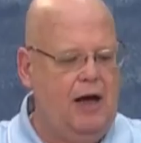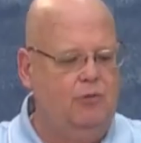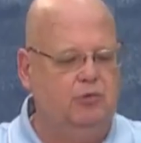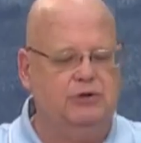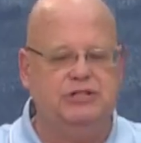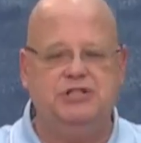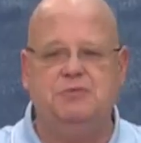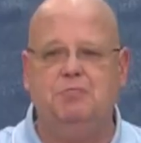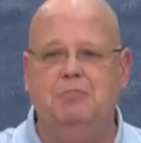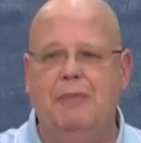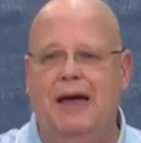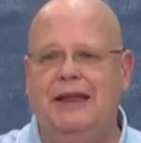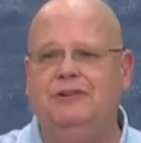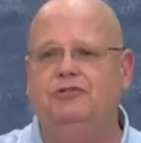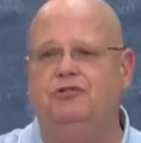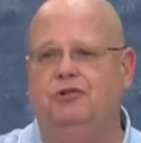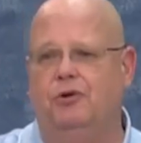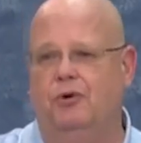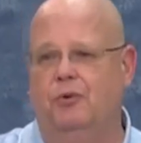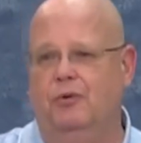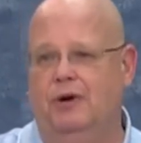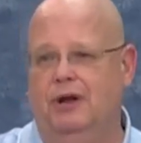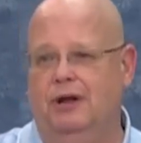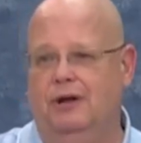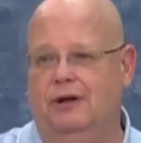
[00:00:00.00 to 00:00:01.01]
was
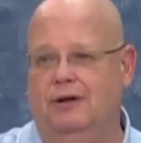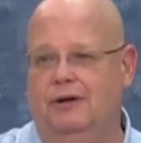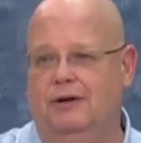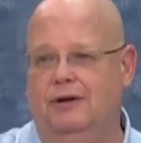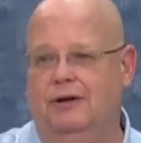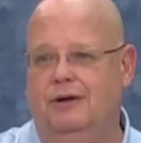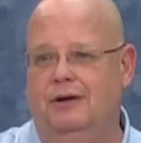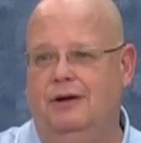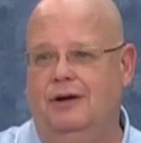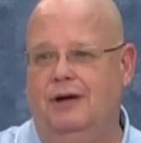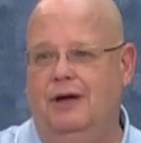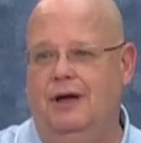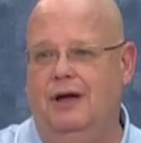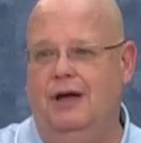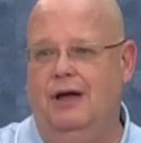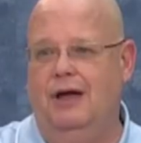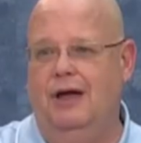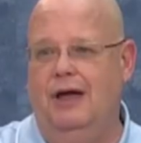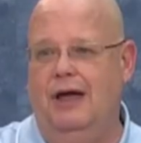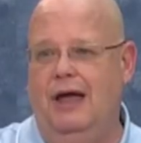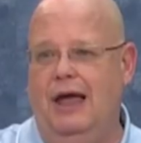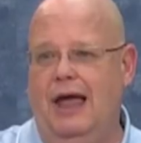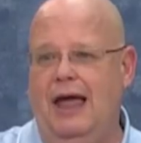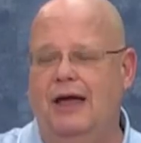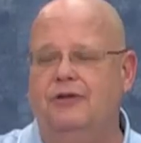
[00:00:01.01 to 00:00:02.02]
mentoring,
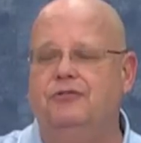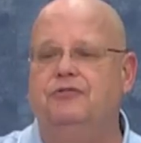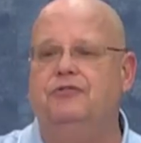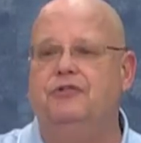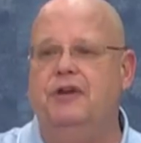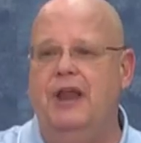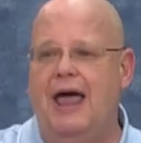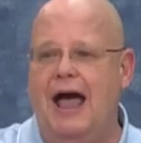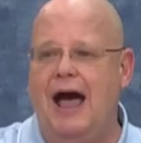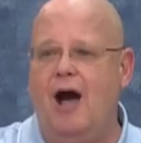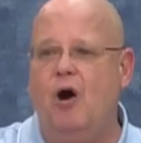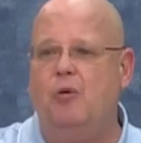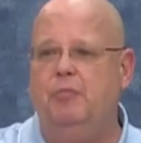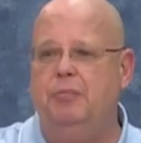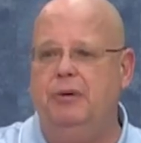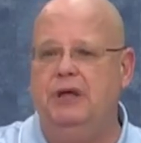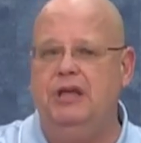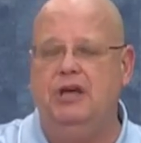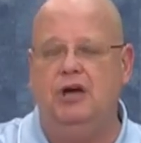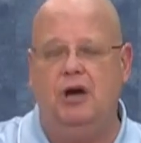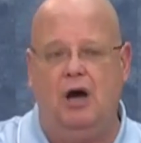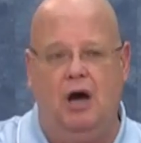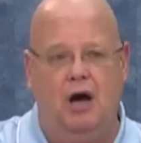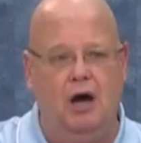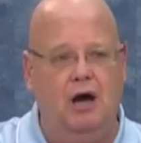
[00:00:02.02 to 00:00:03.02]
has now
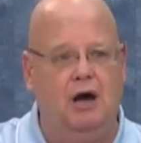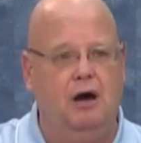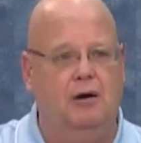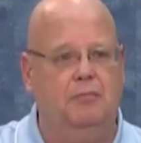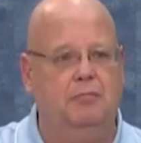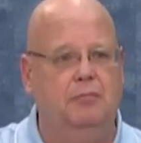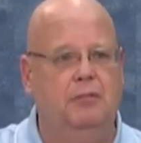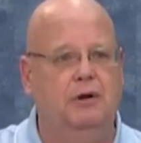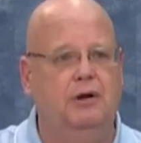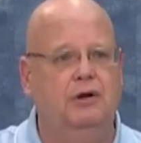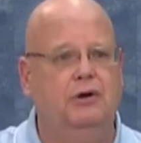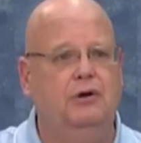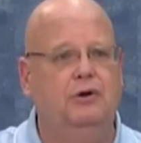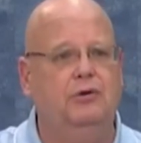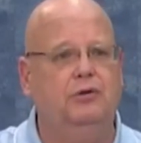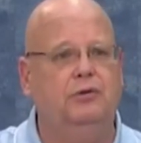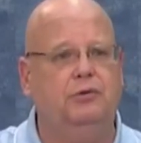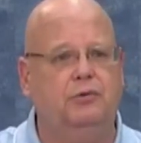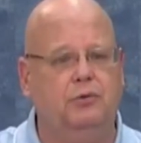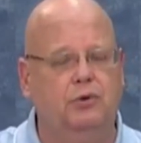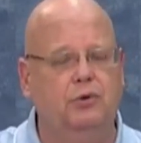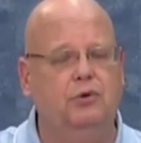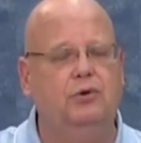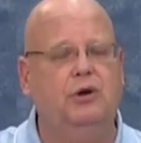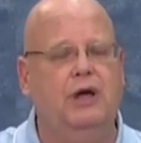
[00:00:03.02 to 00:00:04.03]
become,
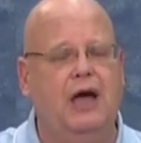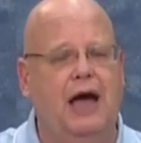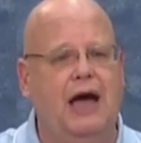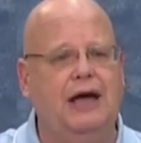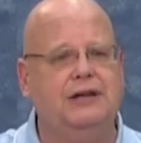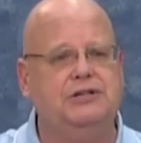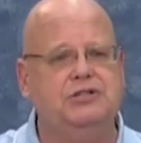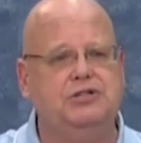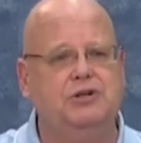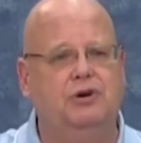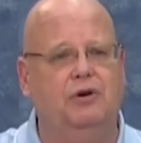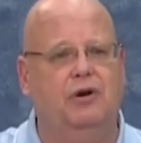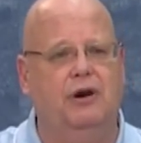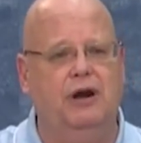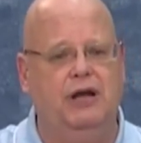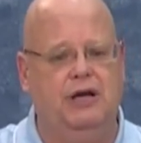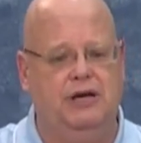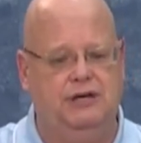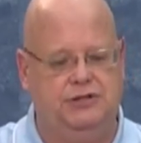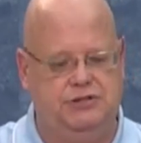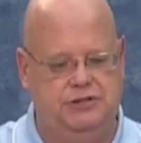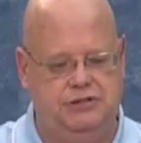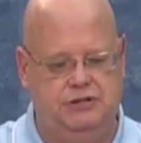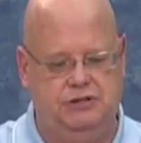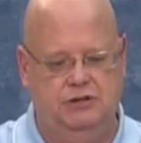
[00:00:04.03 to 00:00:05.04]
through God's
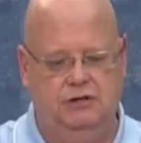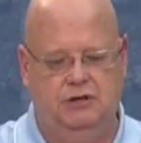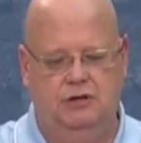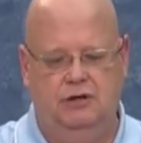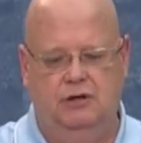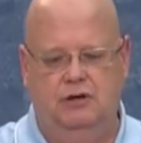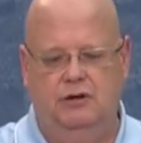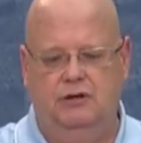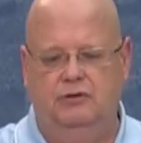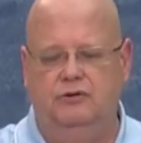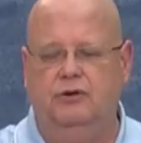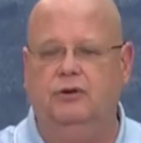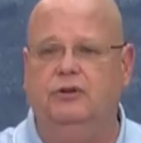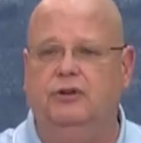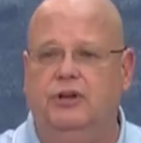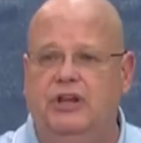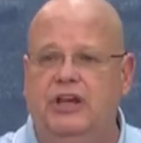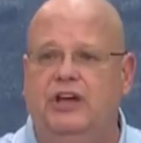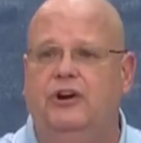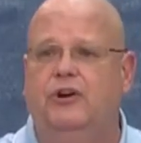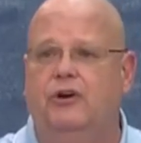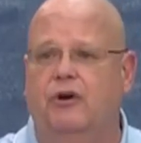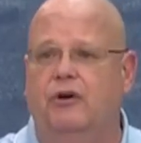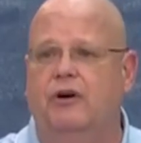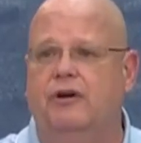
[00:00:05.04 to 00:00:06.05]
grace, the
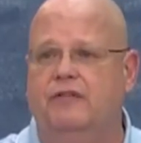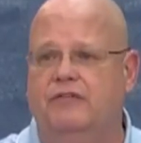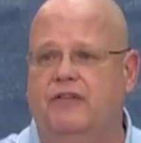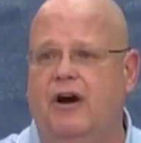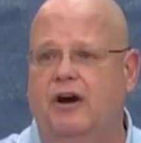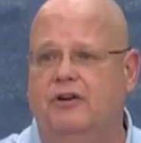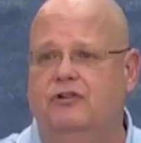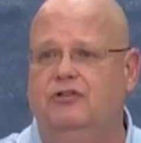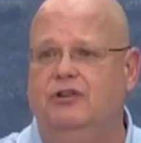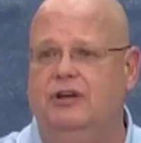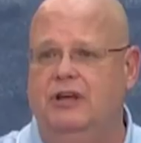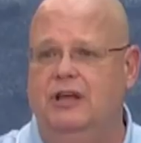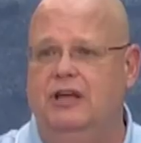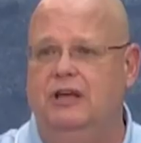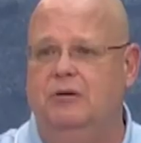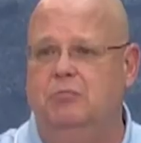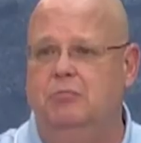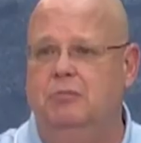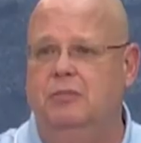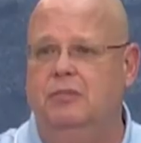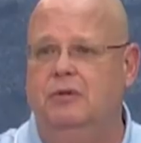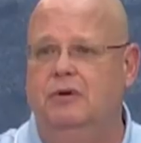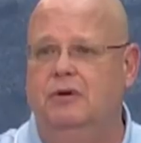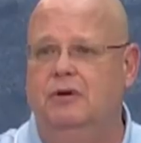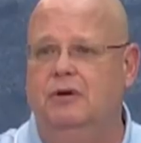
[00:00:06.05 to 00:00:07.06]
leader of our team.
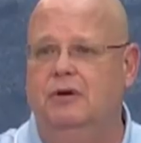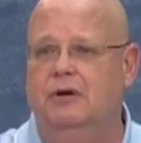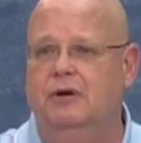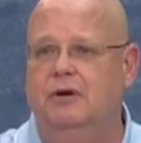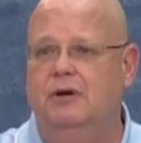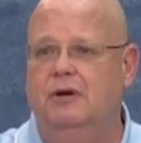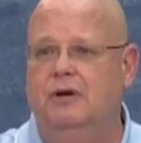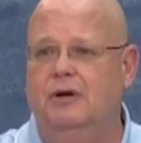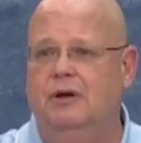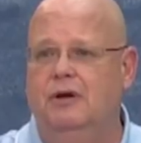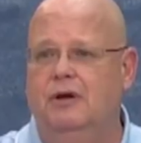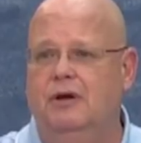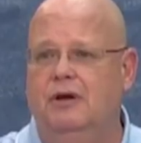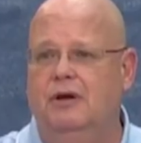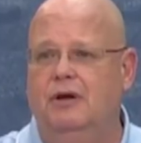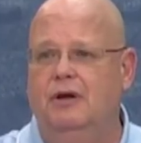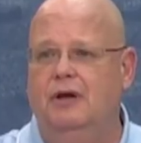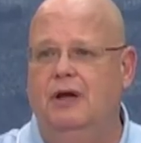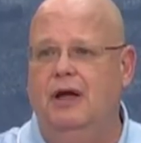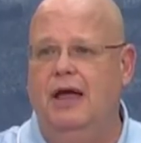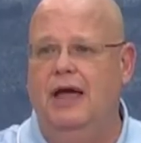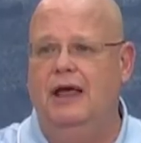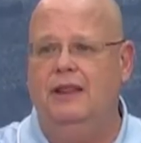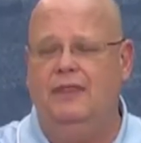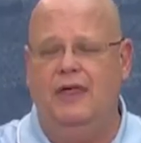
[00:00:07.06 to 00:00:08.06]

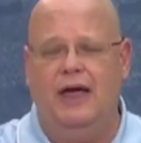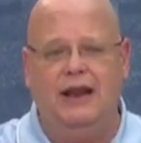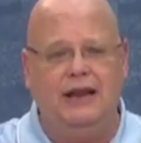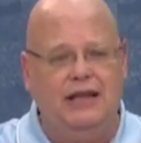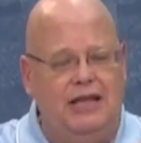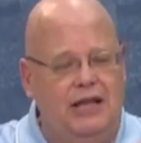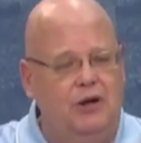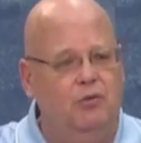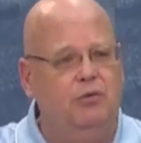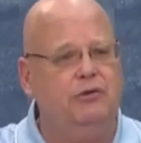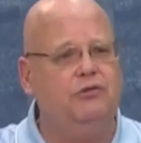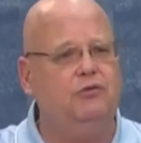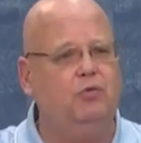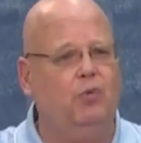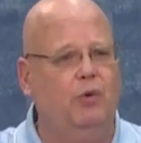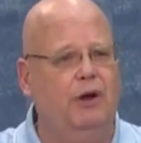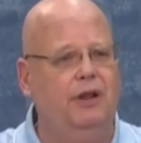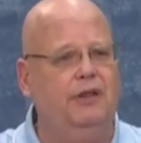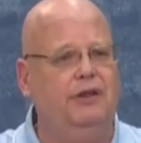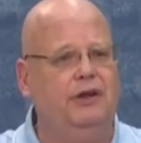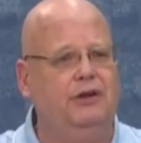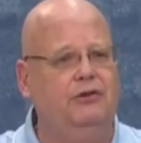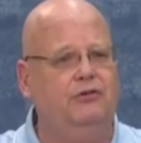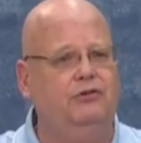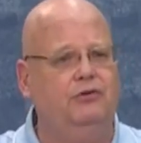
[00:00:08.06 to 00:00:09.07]
And that he was willing